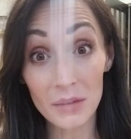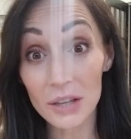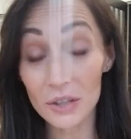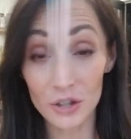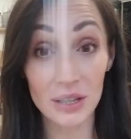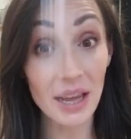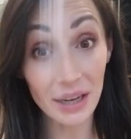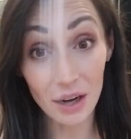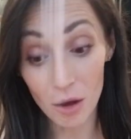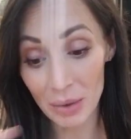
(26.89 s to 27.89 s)
So just like
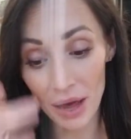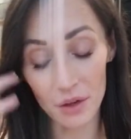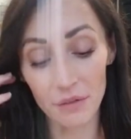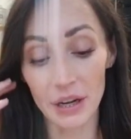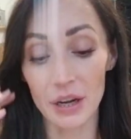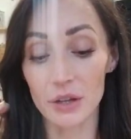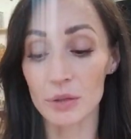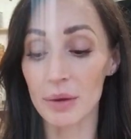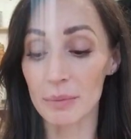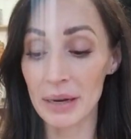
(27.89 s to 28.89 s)
in all my other videos
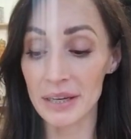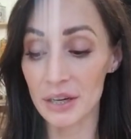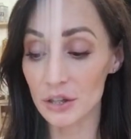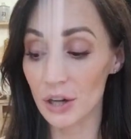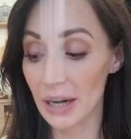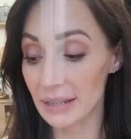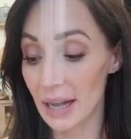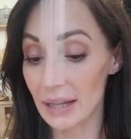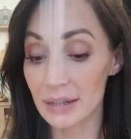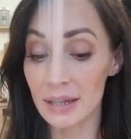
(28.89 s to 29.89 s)
with my tier tray
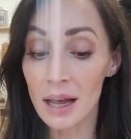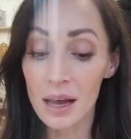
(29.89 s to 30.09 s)
sets,